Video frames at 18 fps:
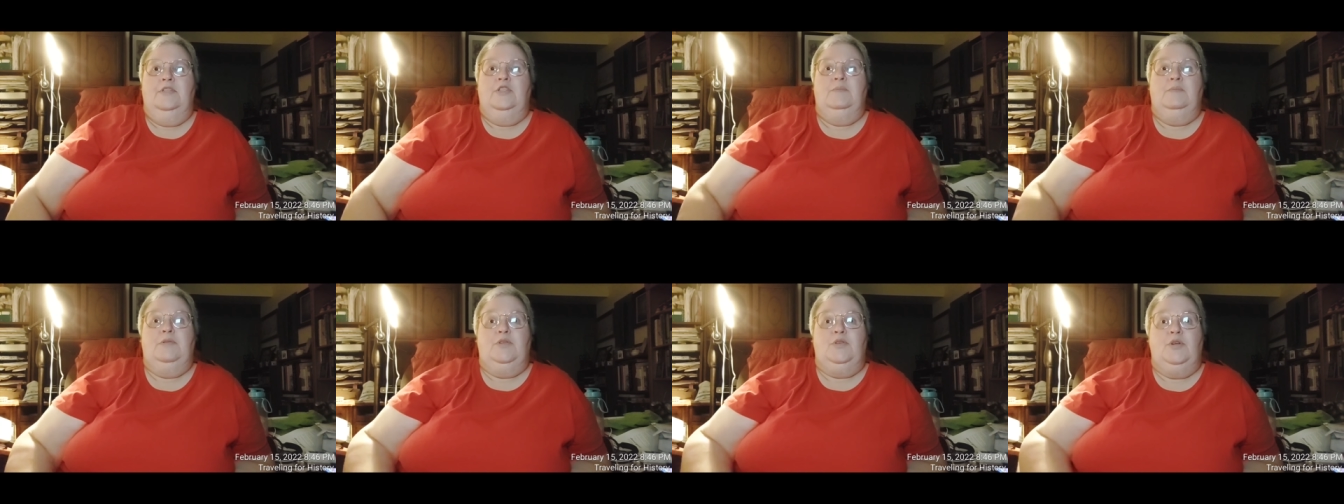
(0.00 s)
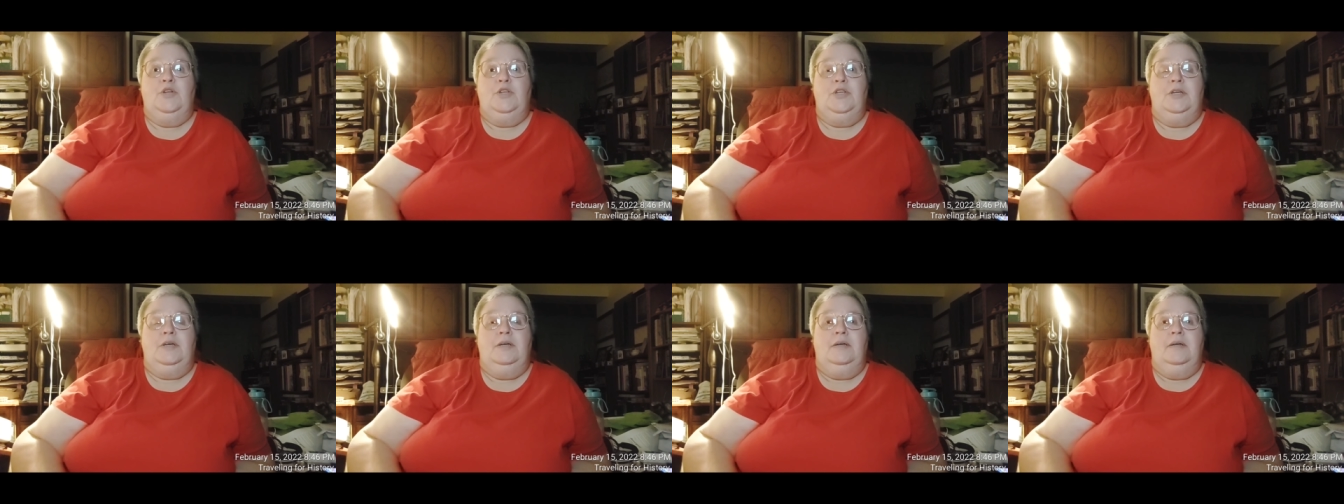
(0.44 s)
this is
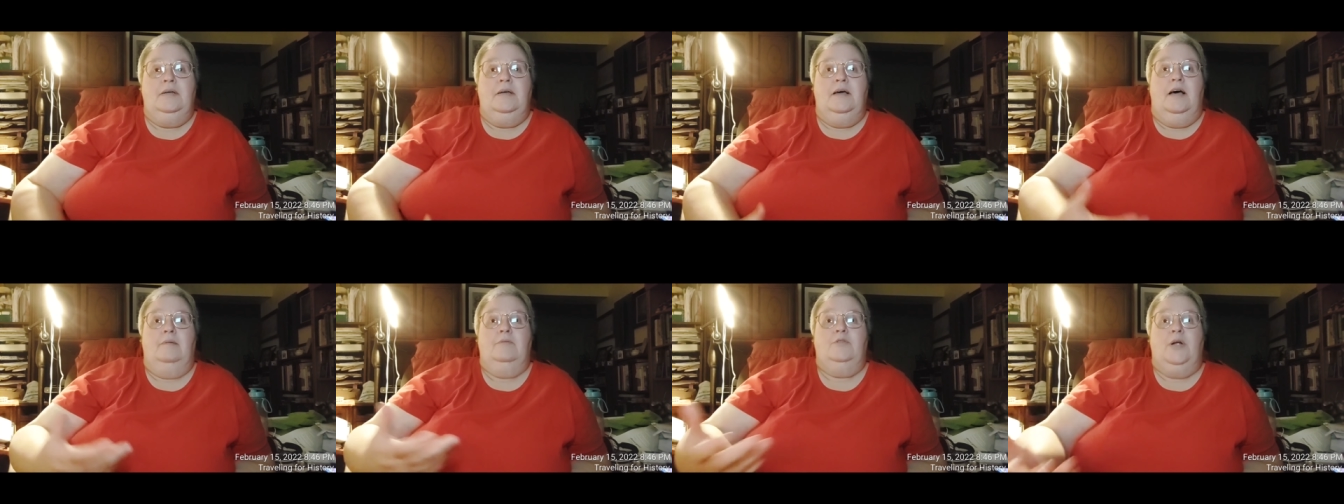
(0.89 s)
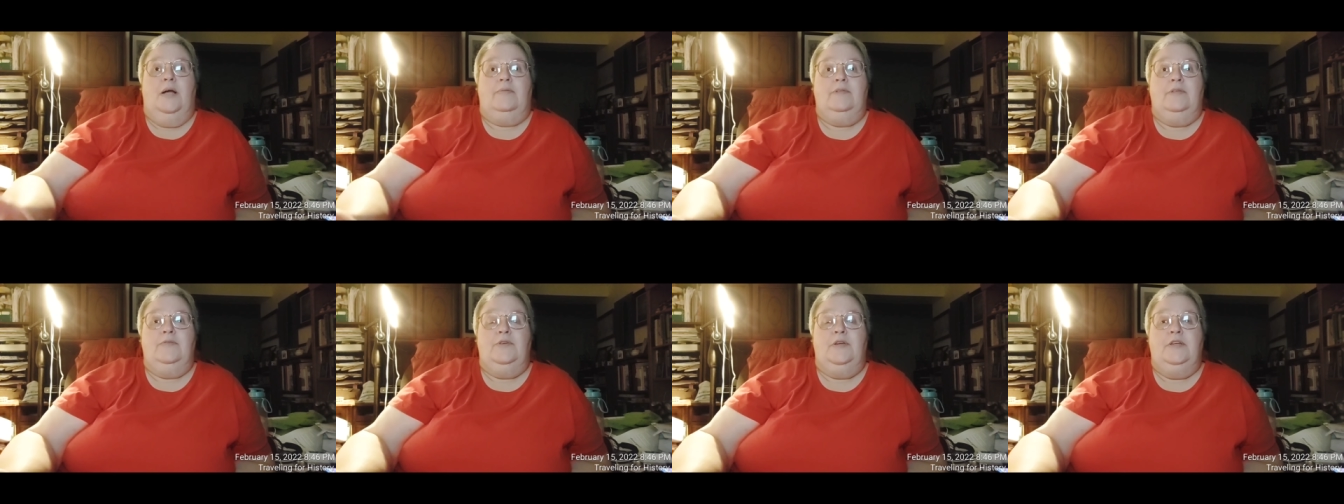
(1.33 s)
Patricia. I'm
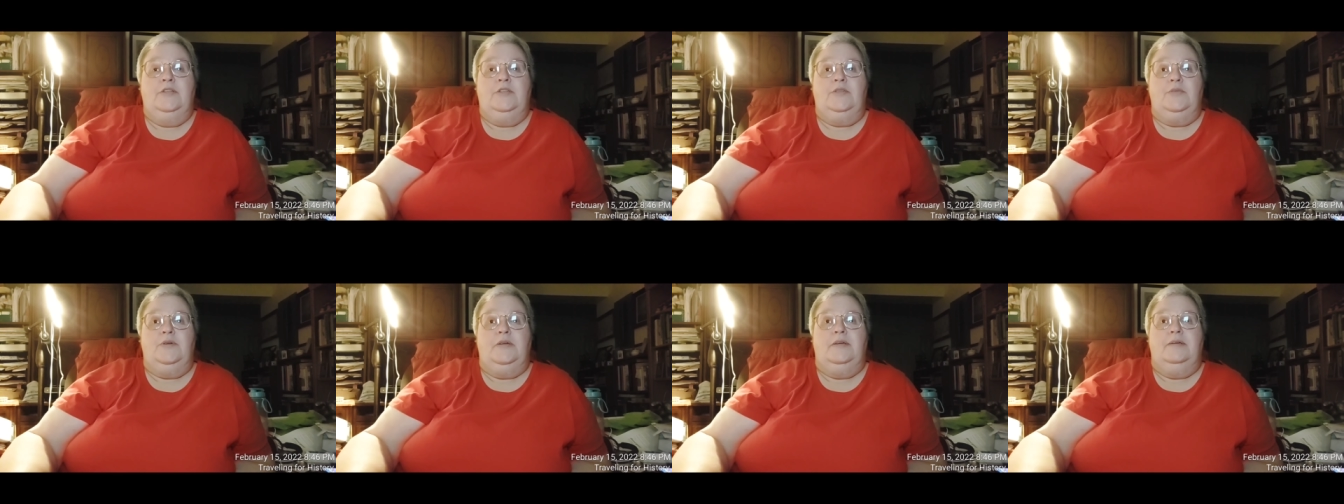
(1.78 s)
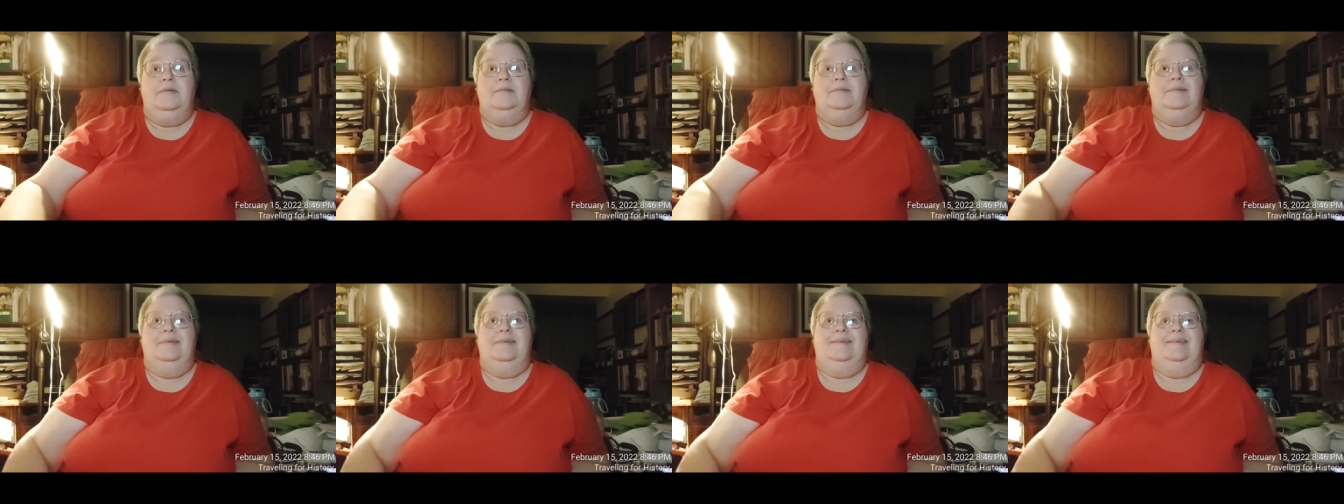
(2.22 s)
traveling for history.
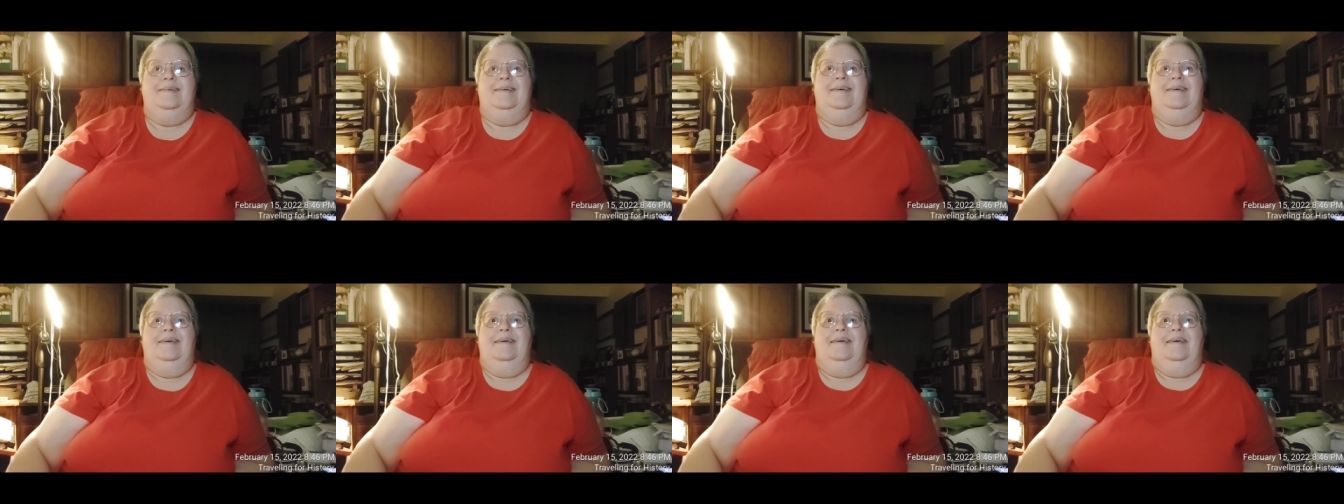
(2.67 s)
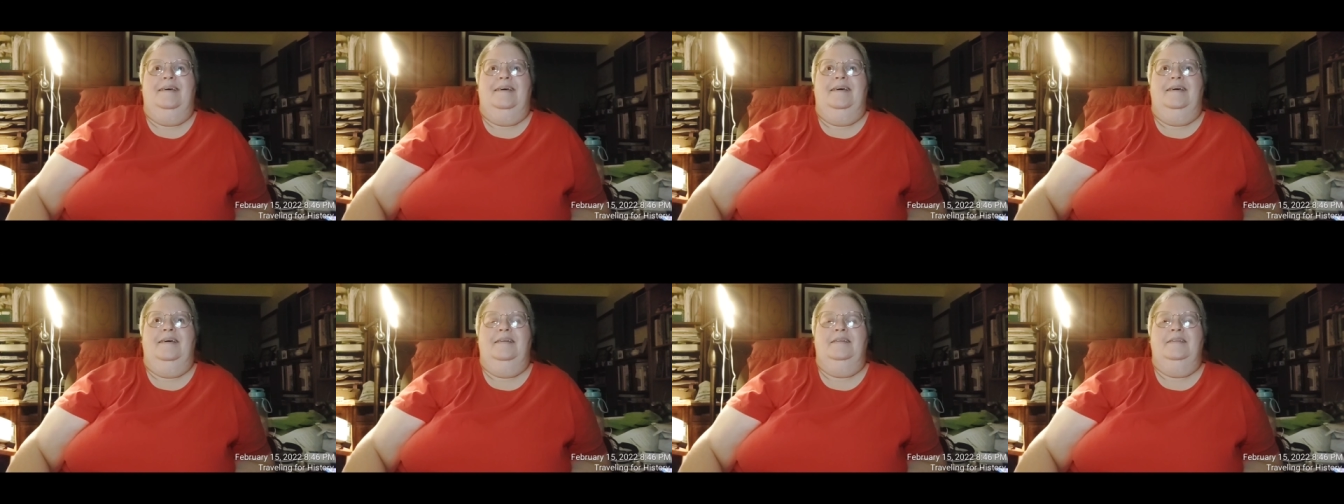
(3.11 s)

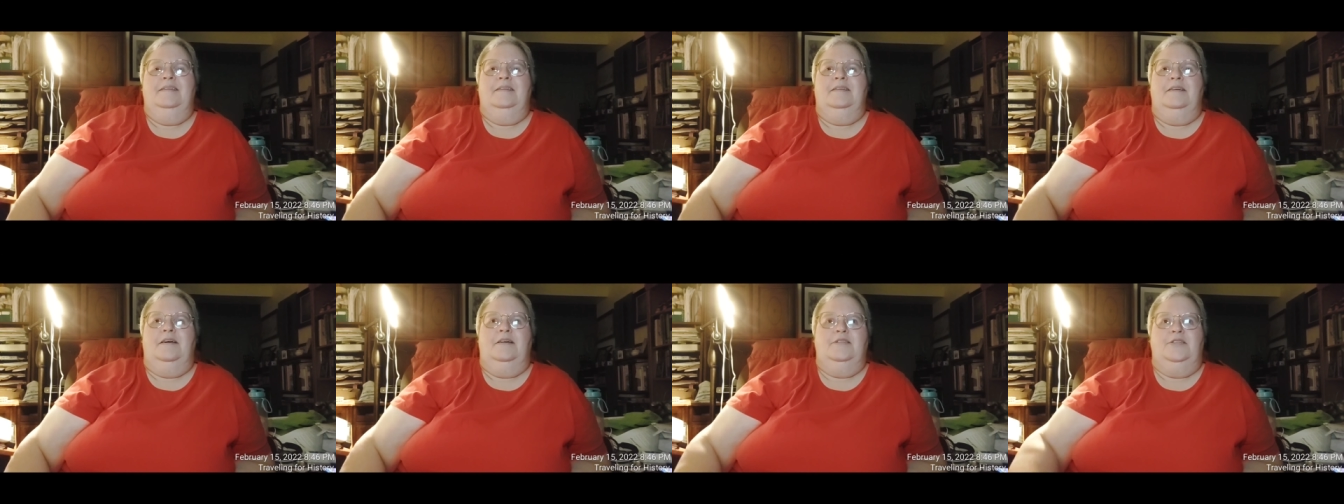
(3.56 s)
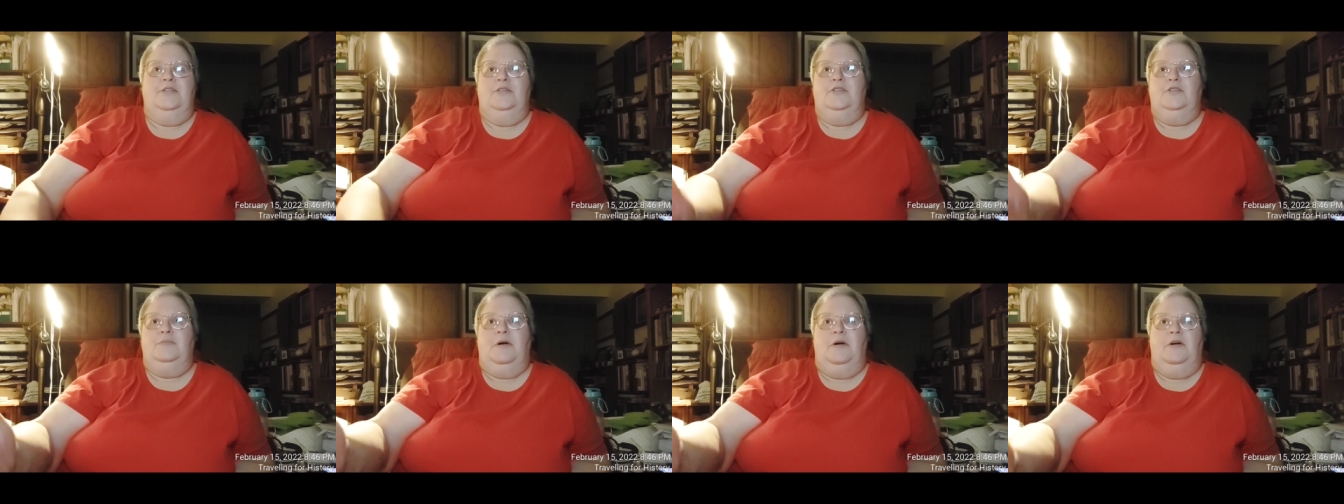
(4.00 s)
And I'll
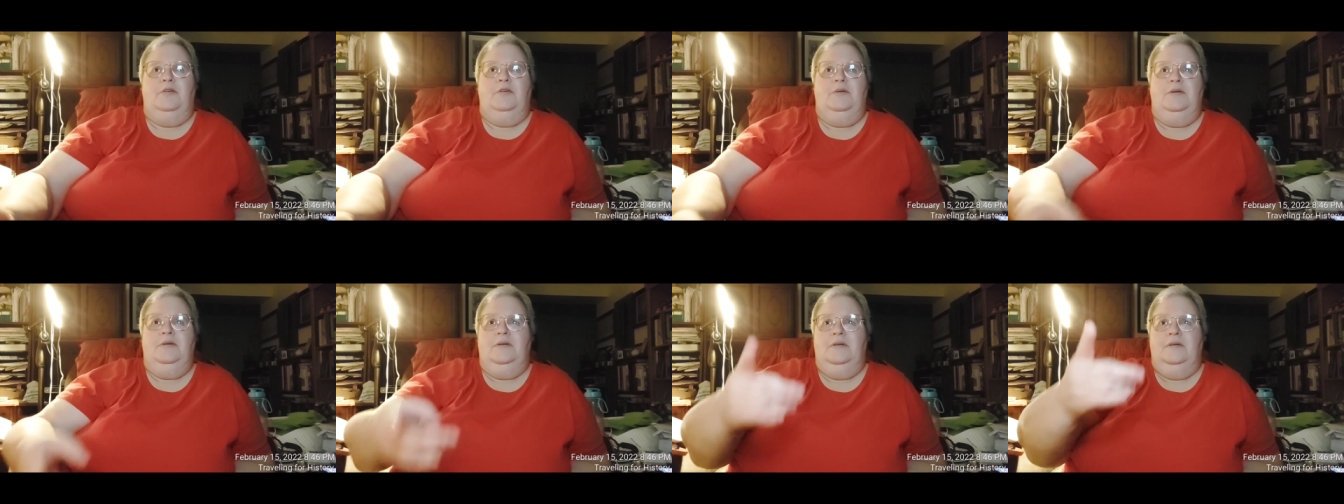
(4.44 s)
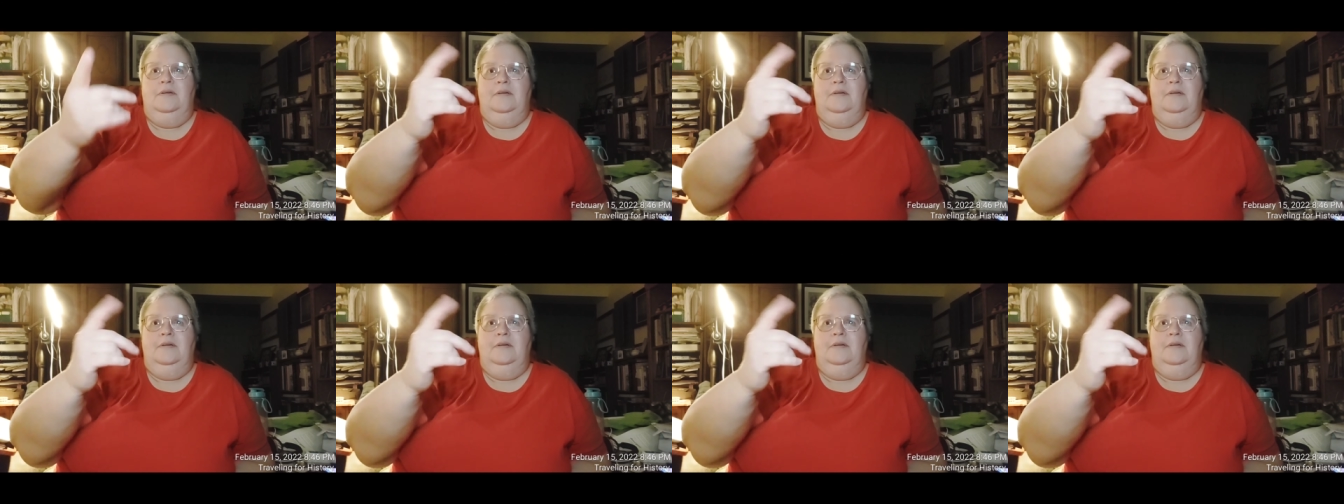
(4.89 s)
see you tomorrow.